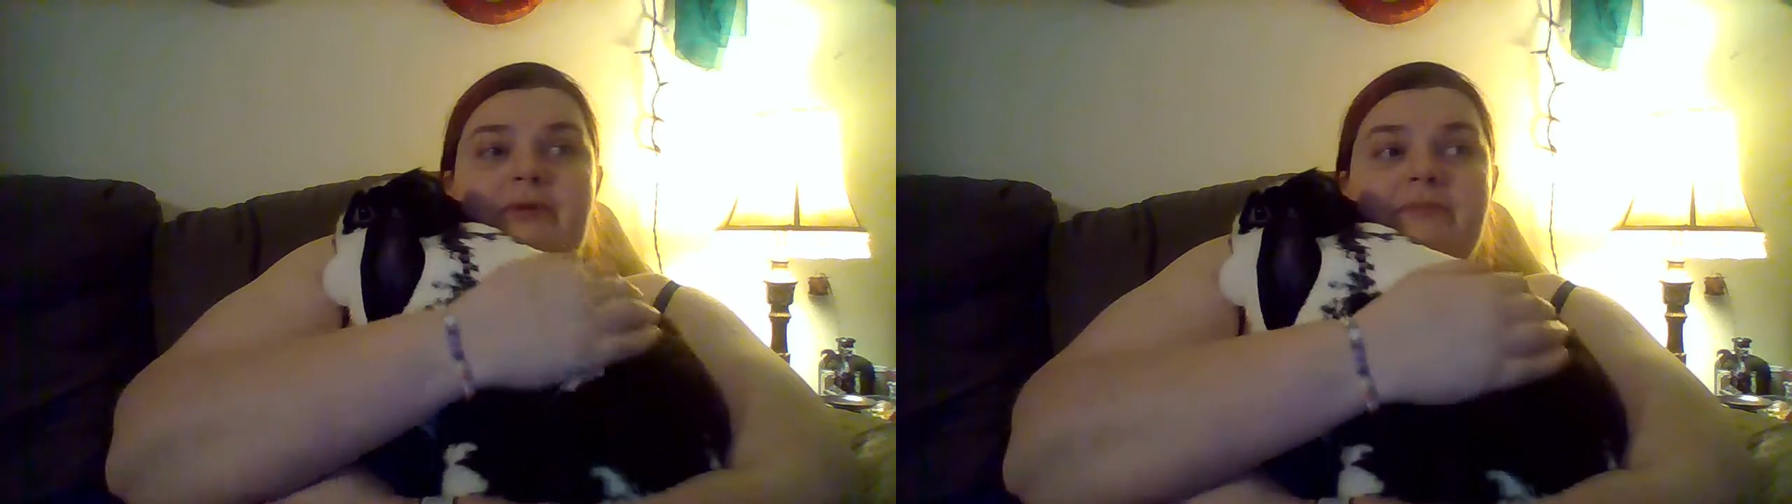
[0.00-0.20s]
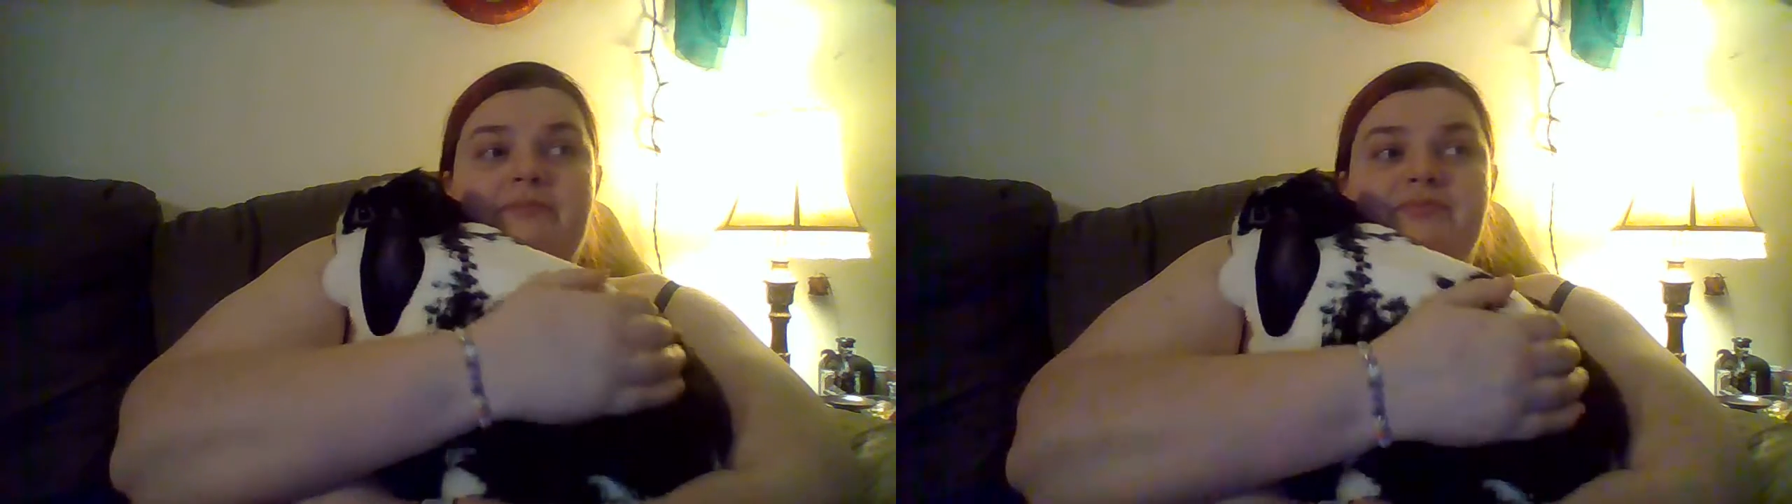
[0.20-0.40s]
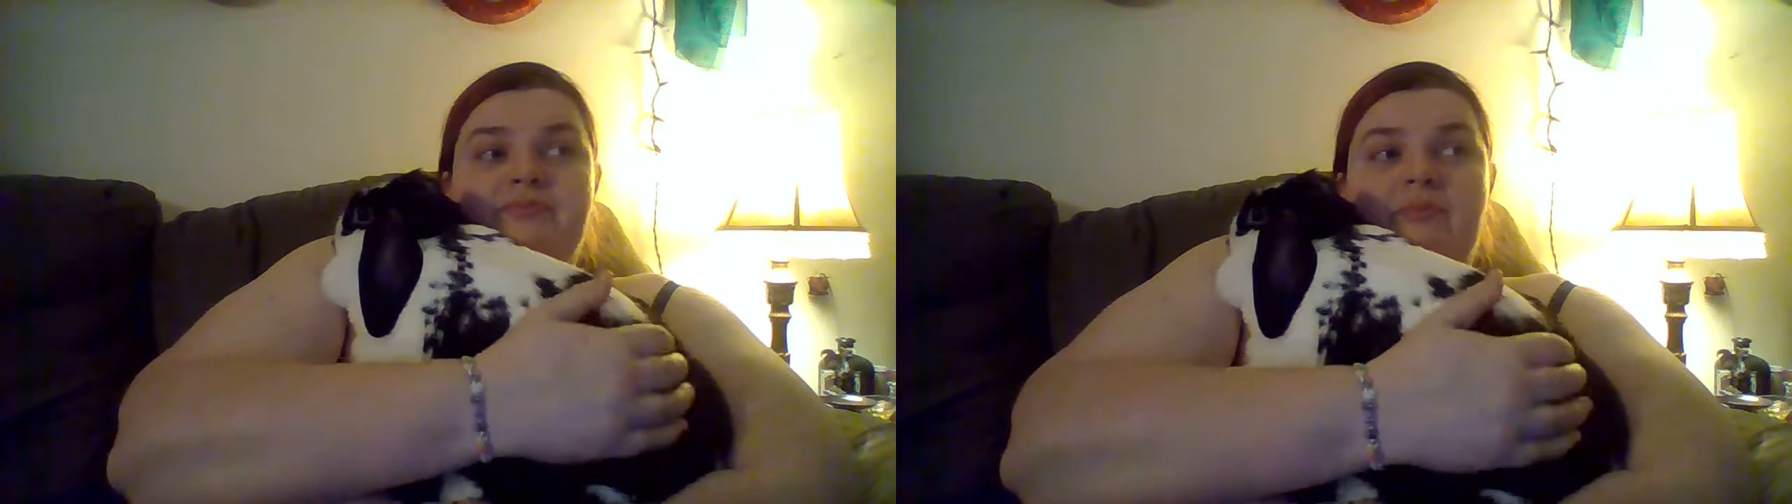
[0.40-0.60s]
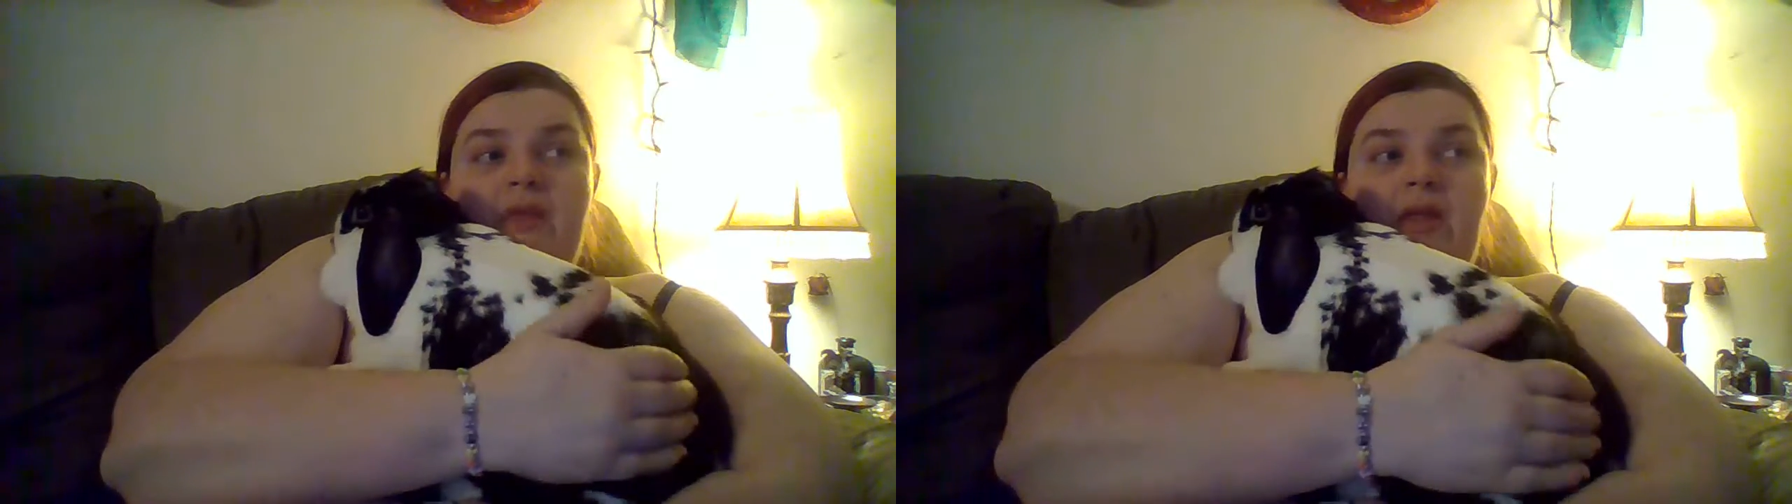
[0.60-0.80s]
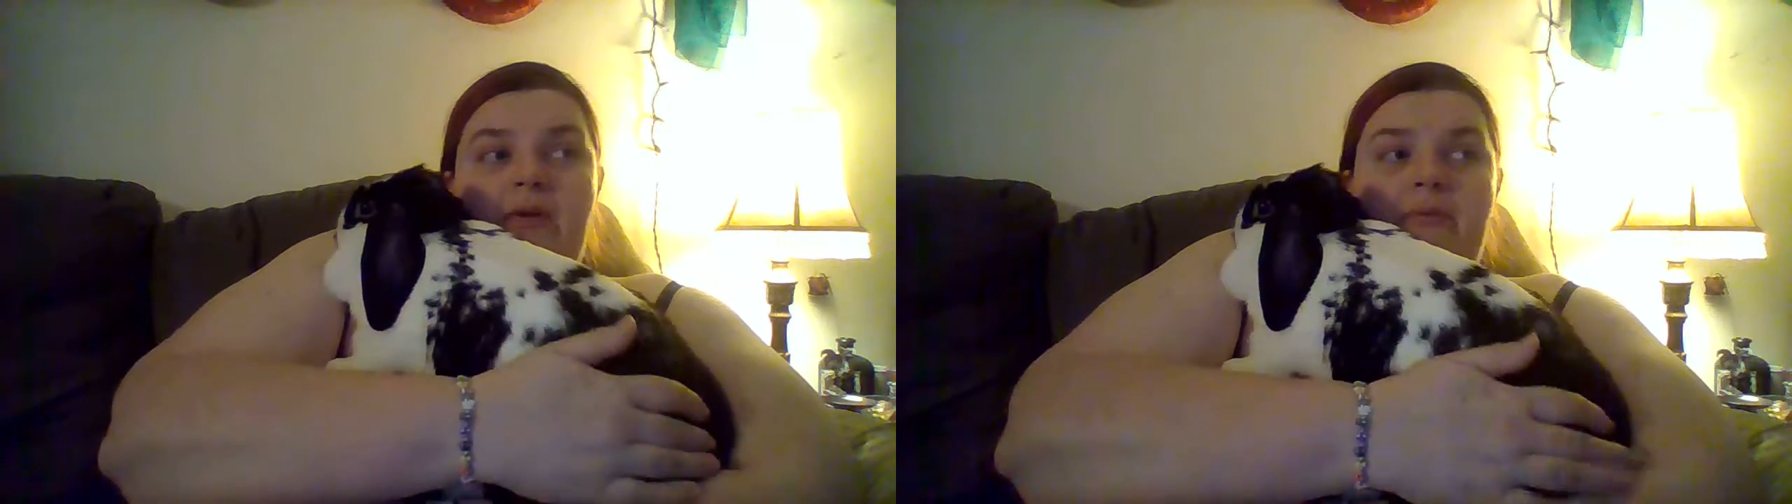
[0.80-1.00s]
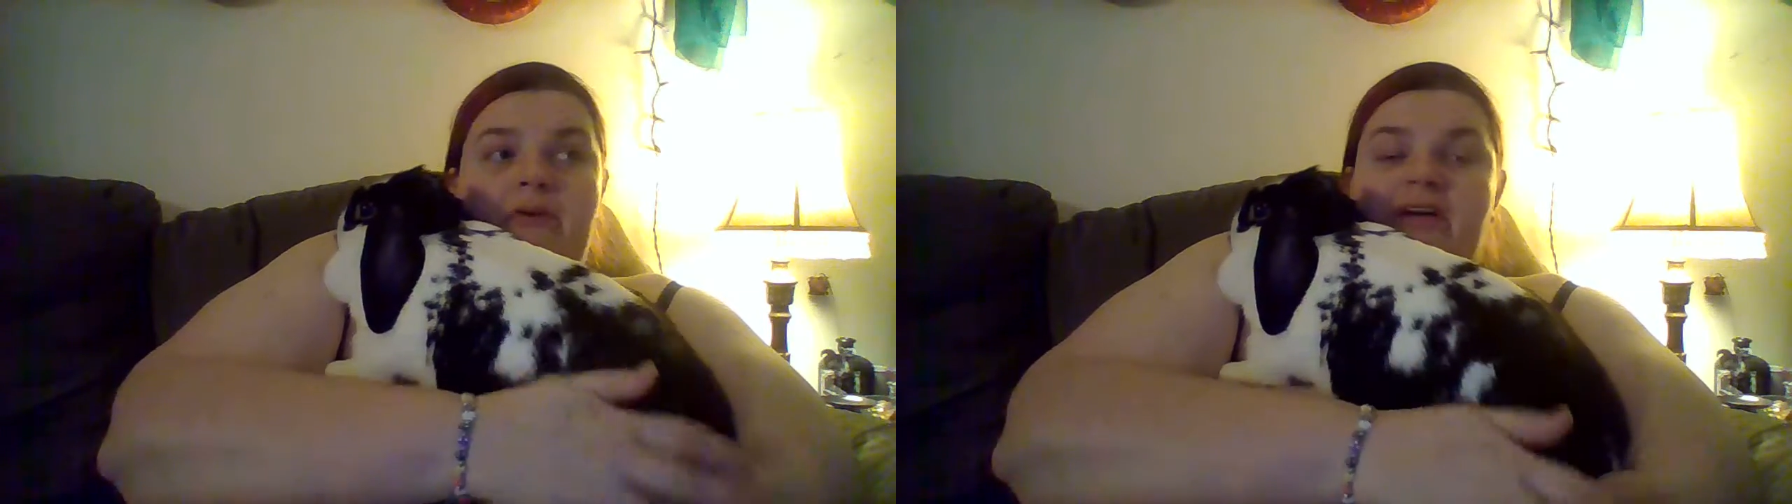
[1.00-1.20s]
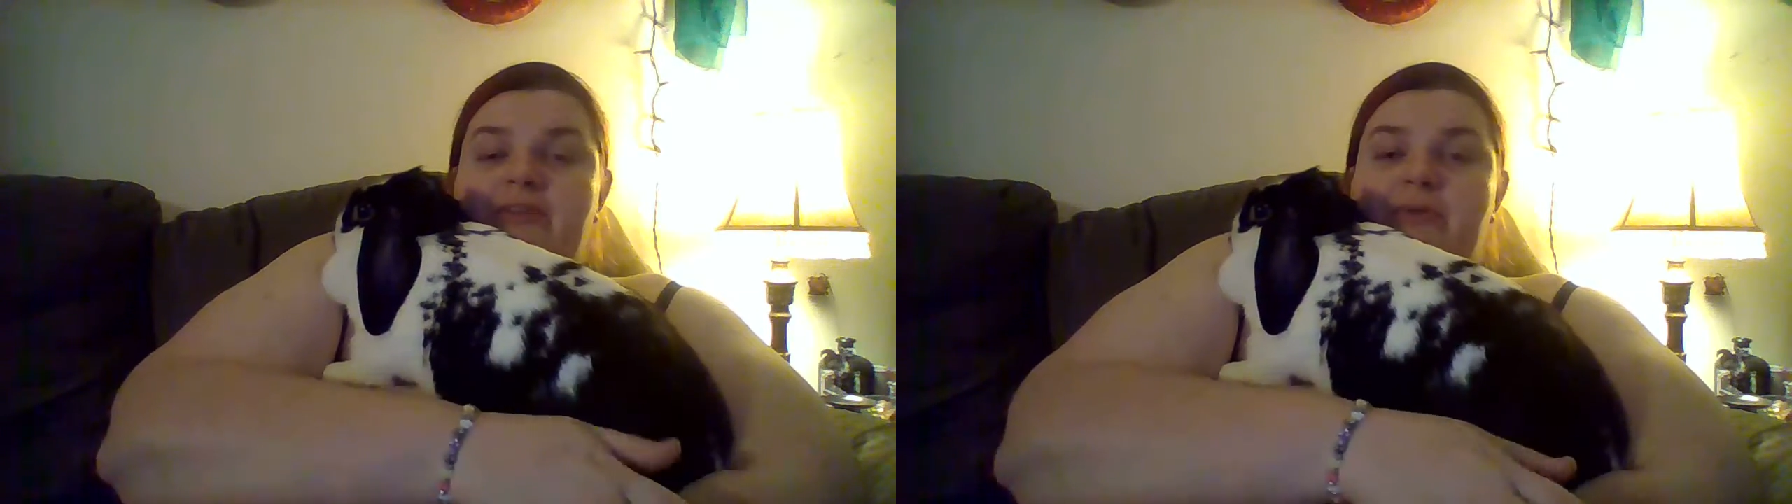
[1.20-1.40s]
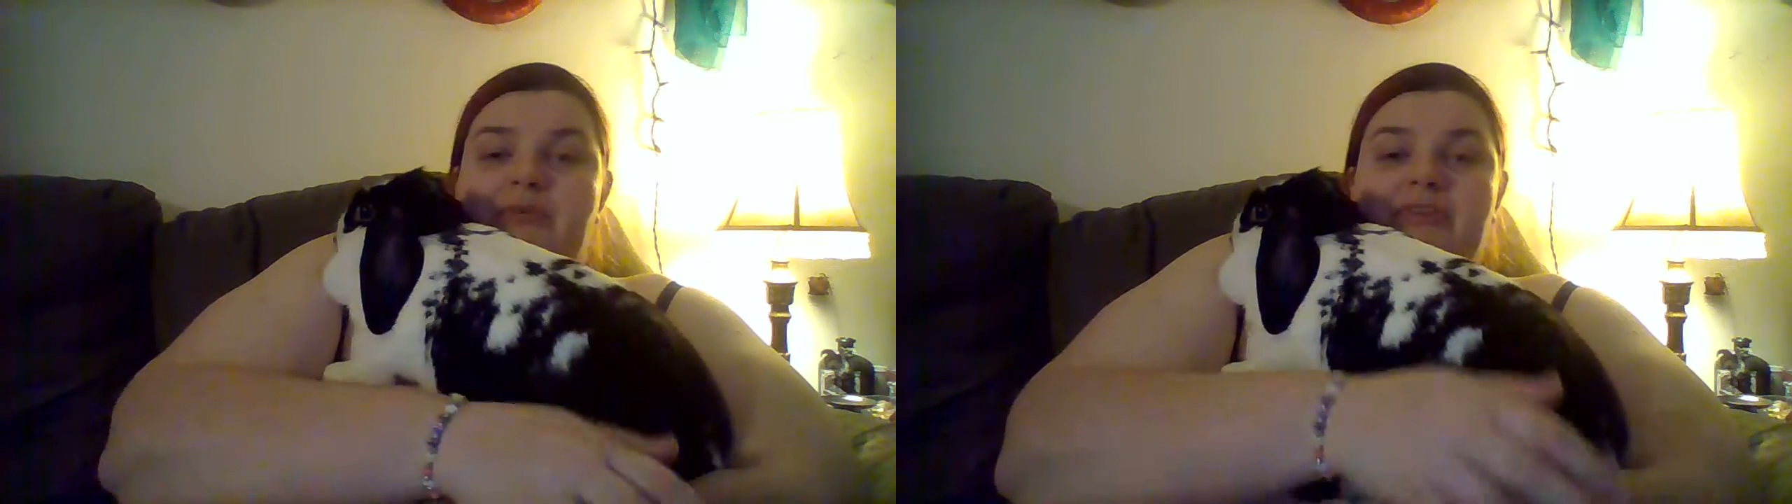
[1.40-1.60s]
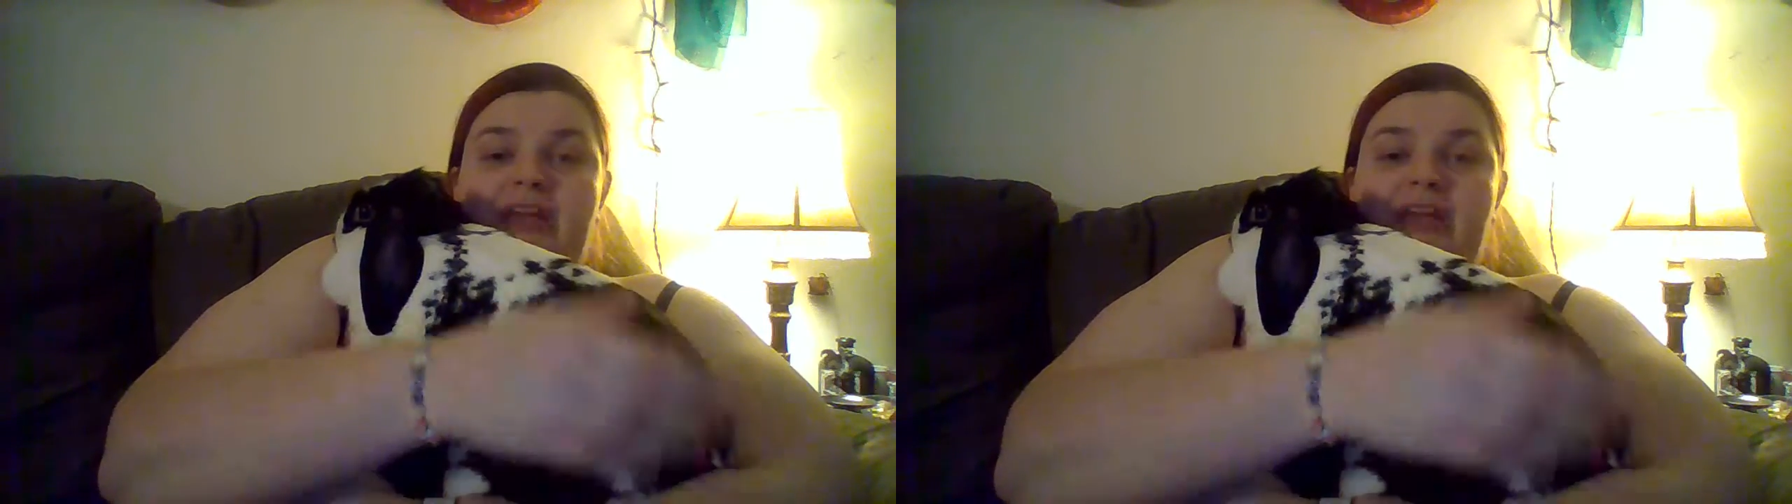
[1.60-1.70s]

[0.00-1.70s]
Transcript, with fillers: one, where Cosmos